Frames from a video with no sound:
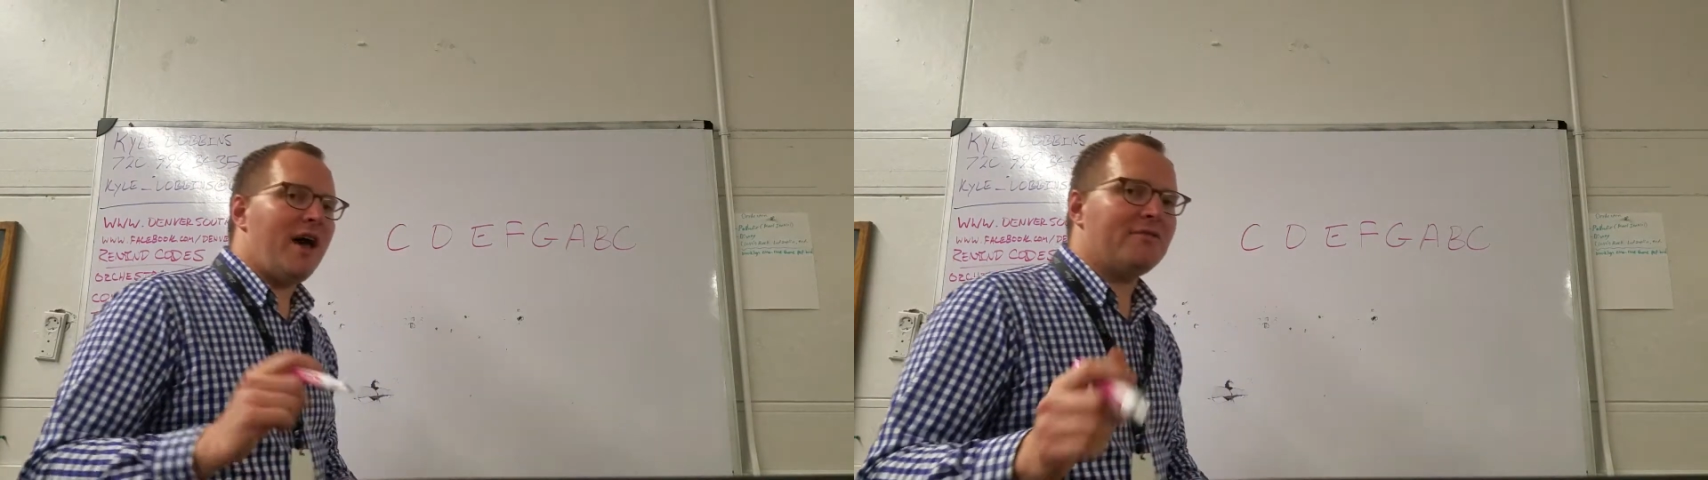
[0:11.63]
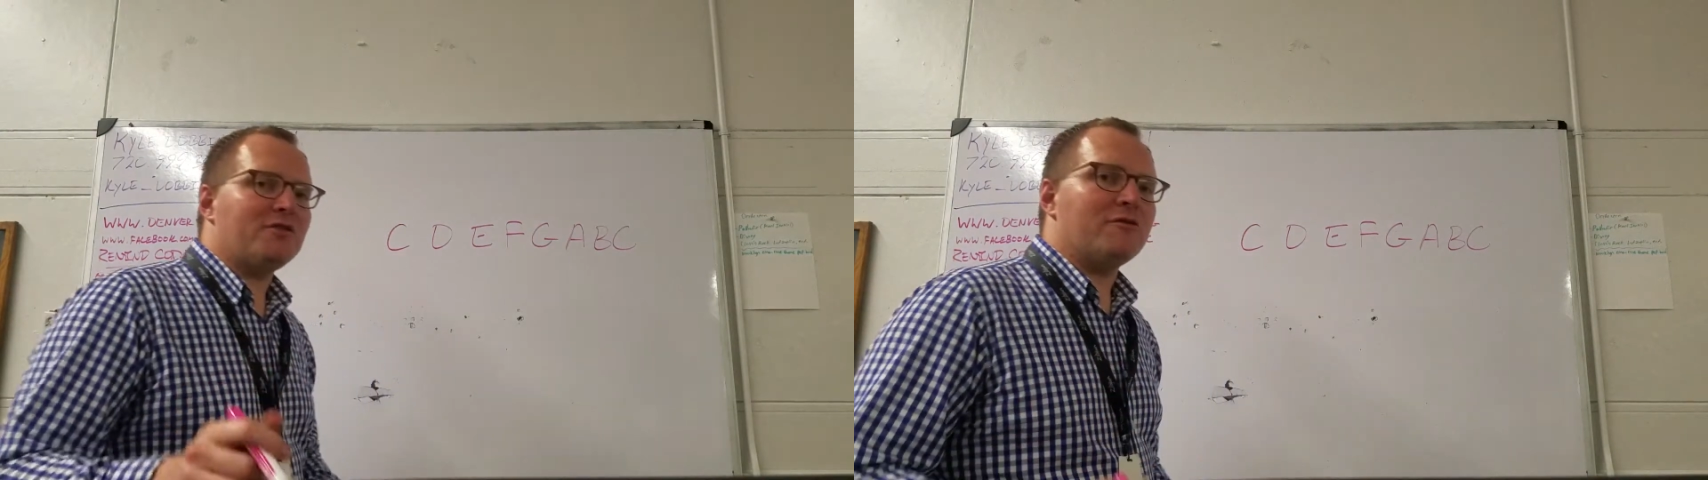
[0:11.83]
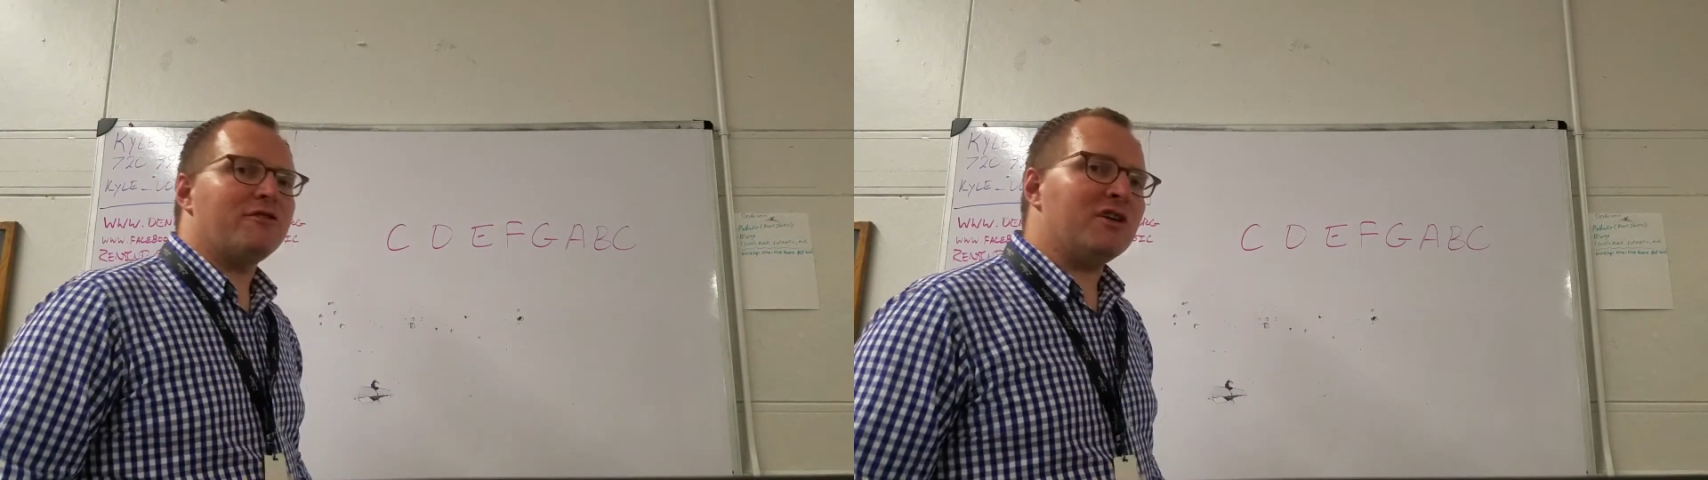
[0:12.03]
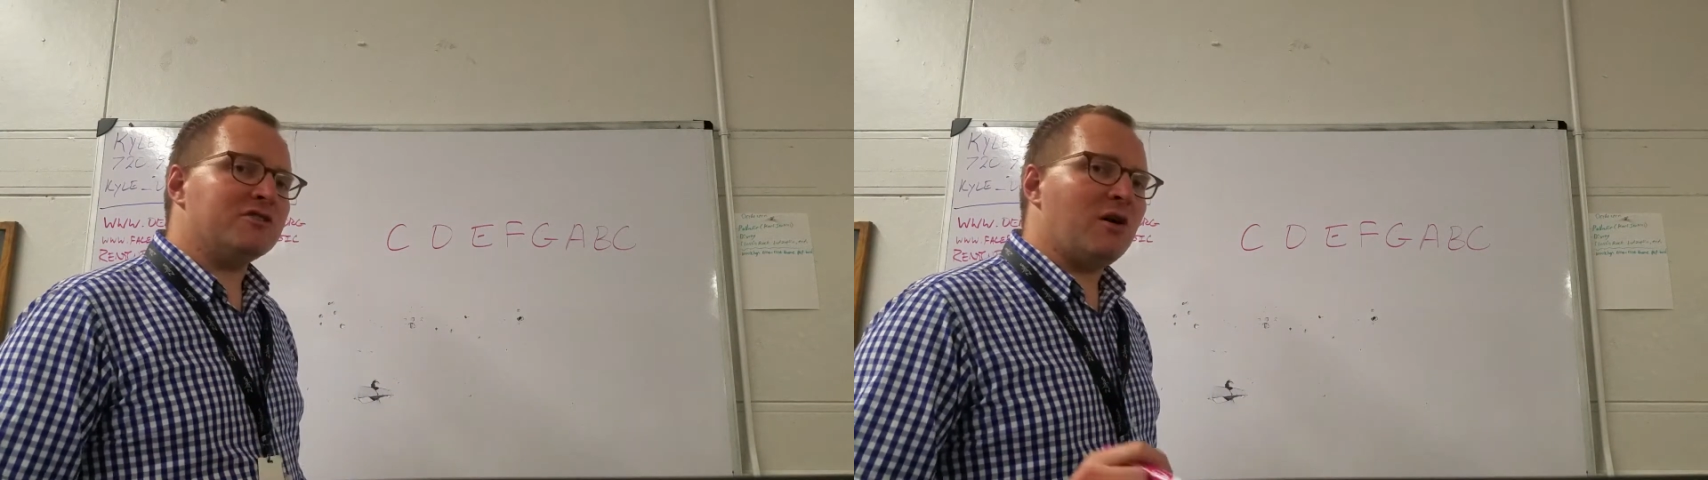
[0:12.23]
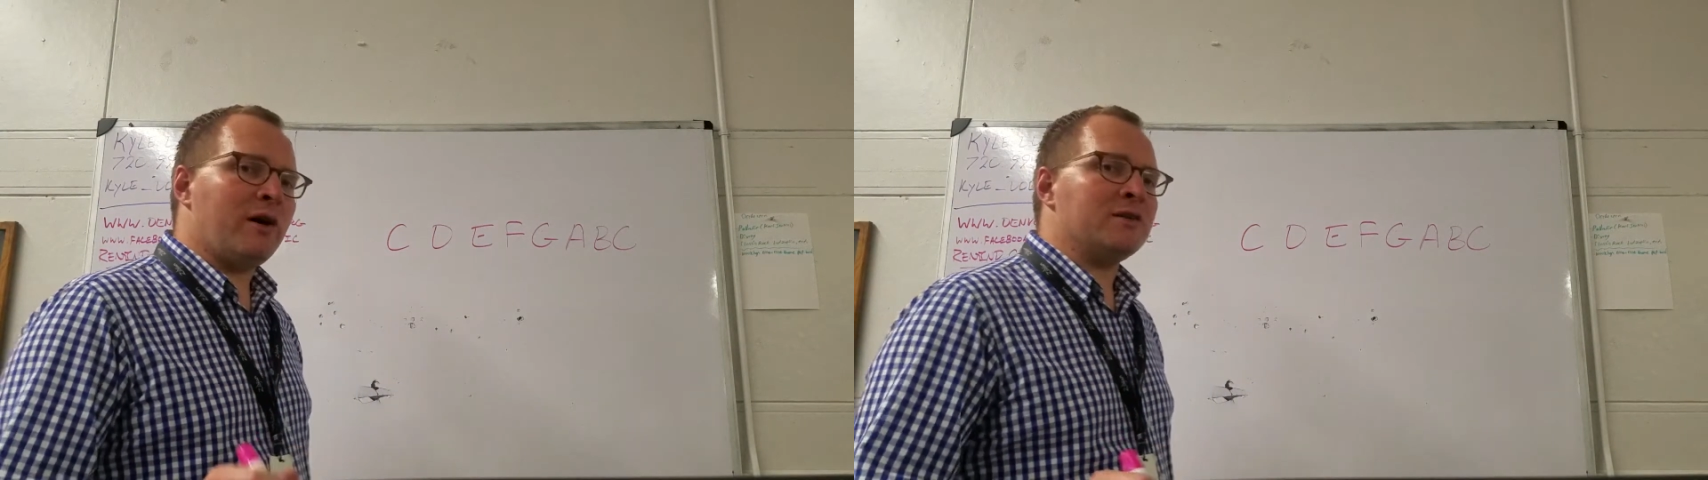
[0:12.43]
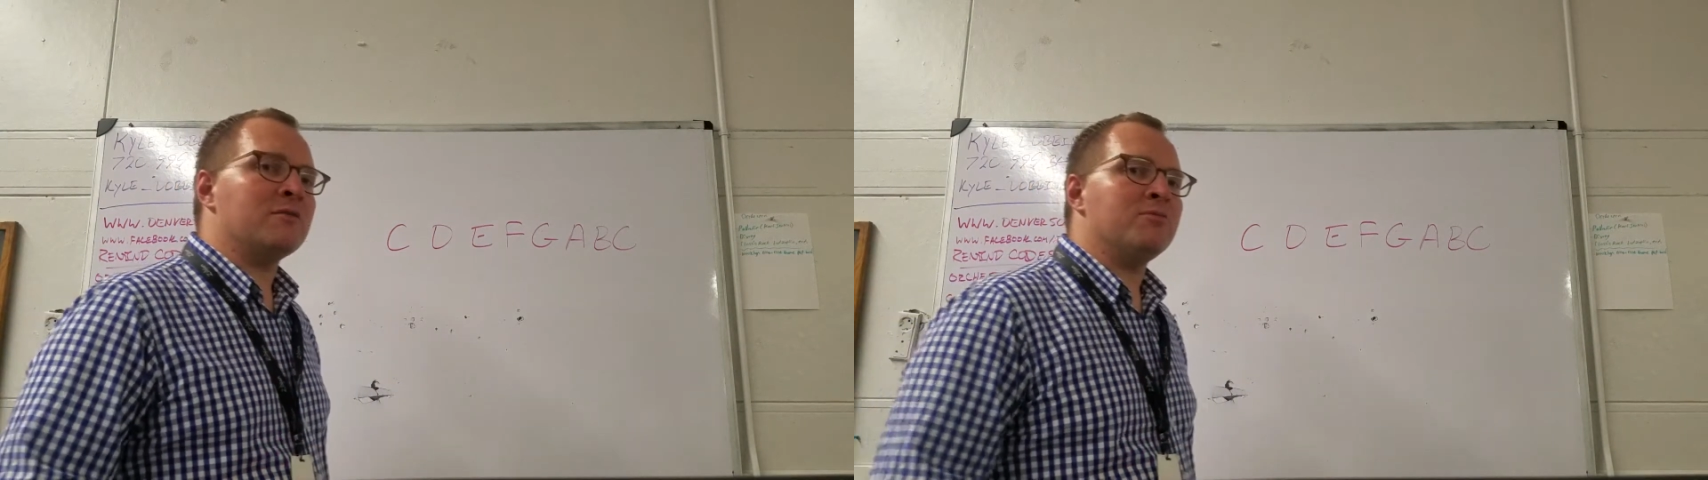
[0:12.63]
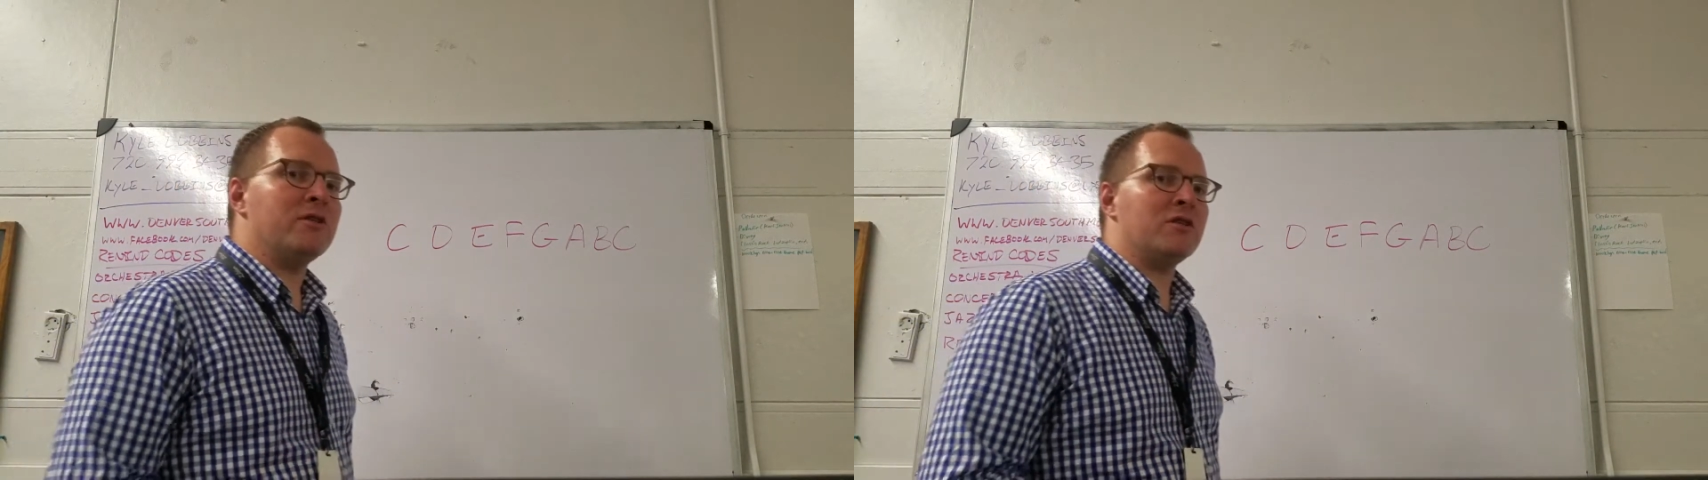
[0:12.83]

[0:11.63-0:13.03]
After you're finished, go ahead and complete the